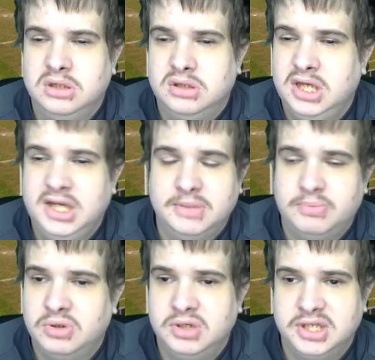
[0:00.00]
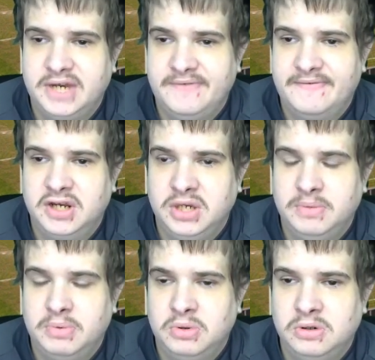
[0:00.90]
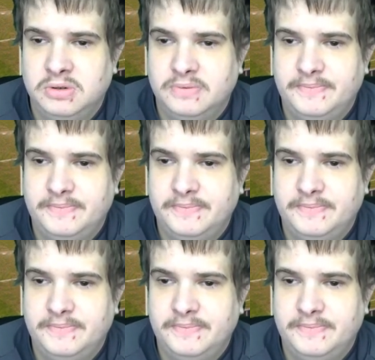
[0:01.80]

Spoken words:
Disappointing day for Newport.